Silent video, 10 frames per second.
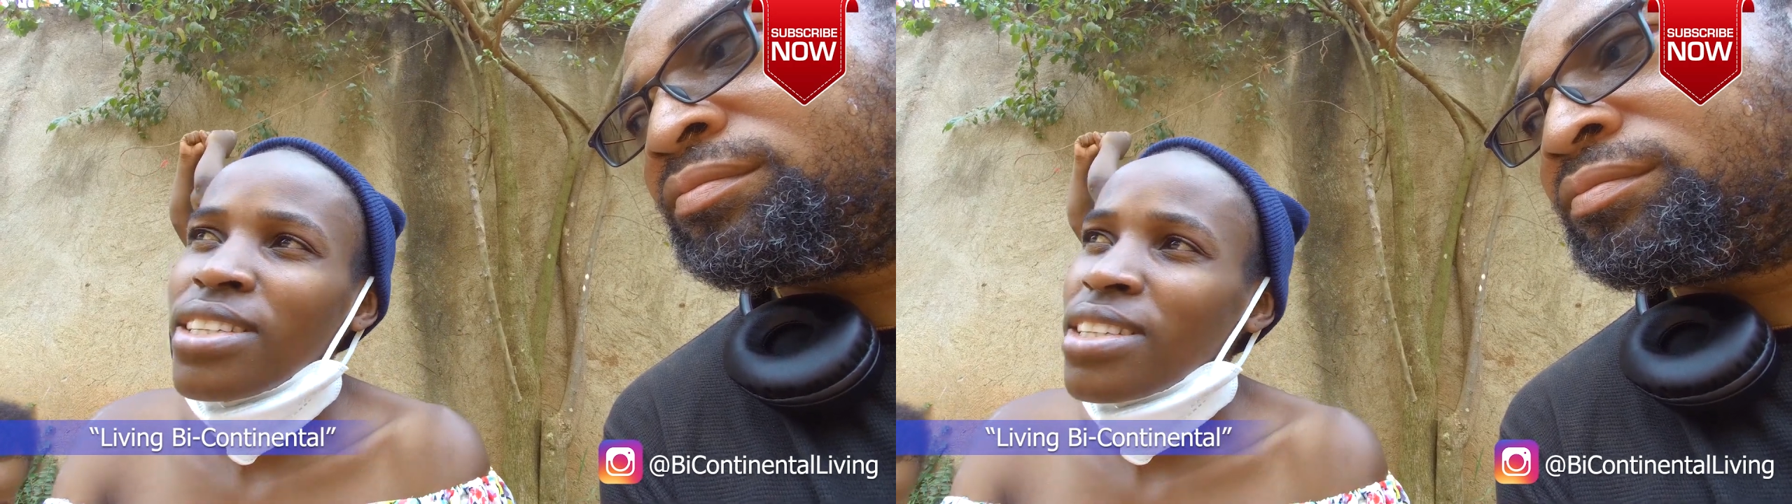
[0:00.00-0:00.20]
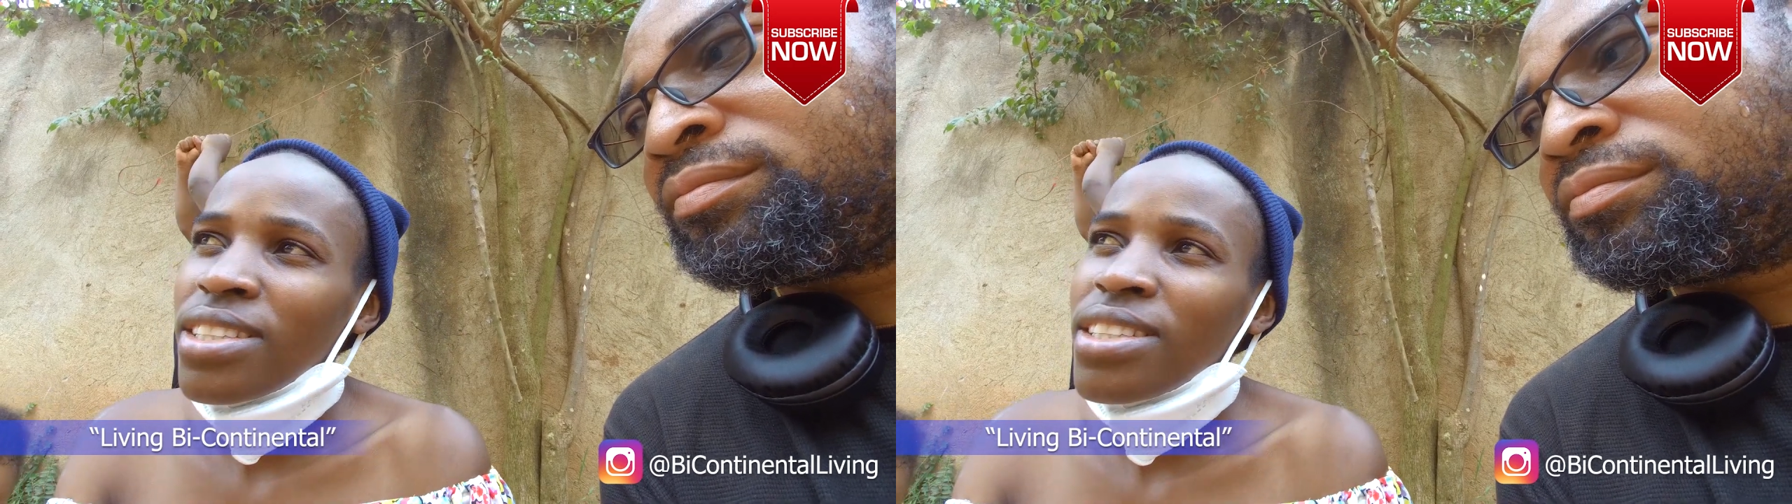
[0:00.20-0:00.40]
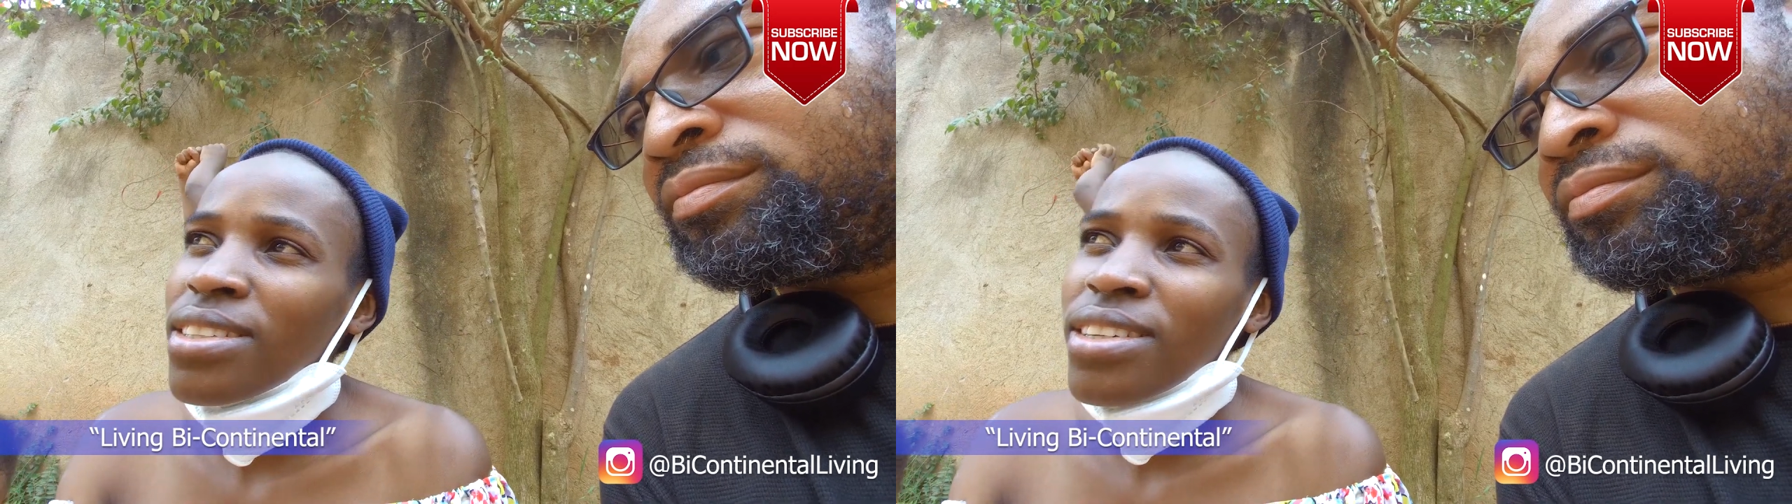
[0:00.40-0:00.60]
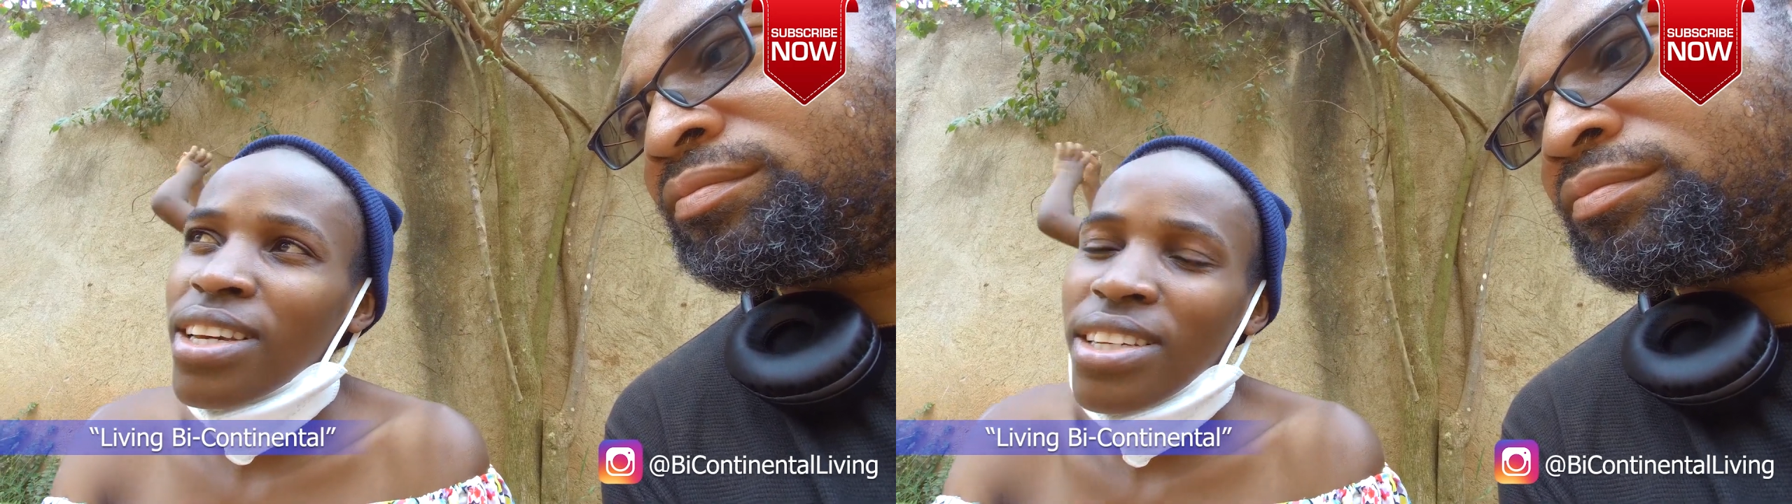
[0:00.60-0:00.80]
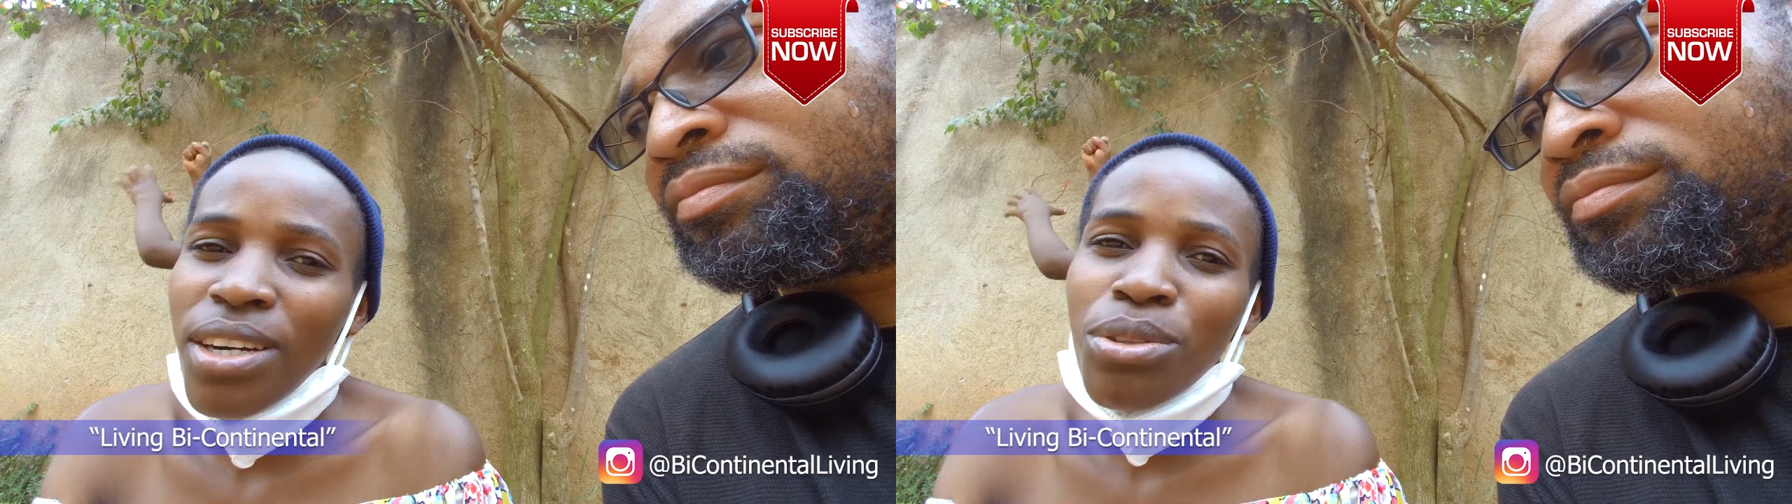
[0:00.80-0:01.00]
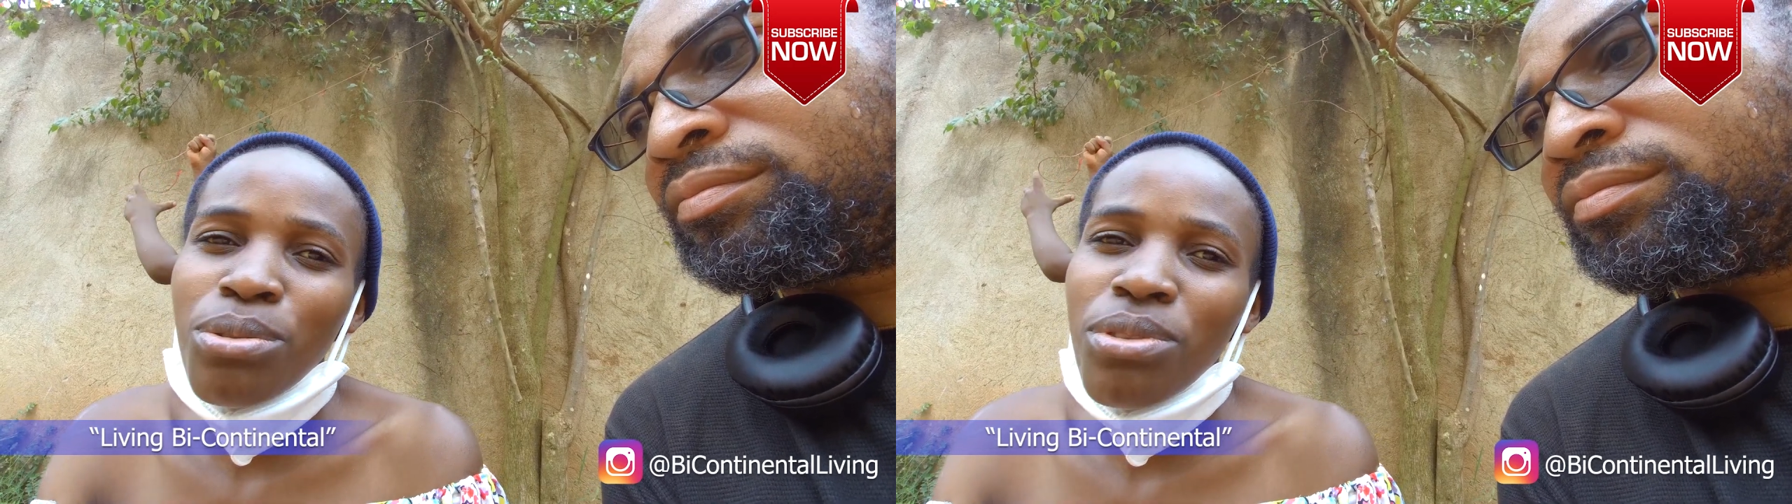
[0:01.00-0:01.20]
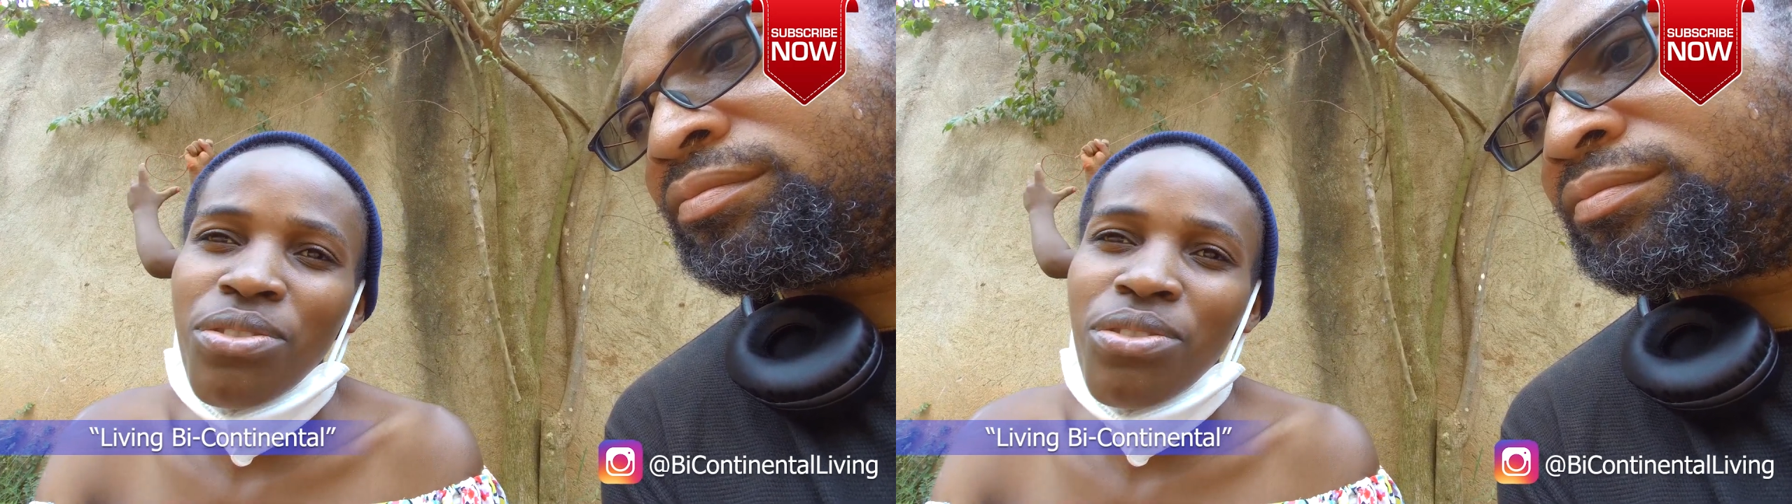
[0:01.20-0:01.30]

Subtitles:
didn't get out to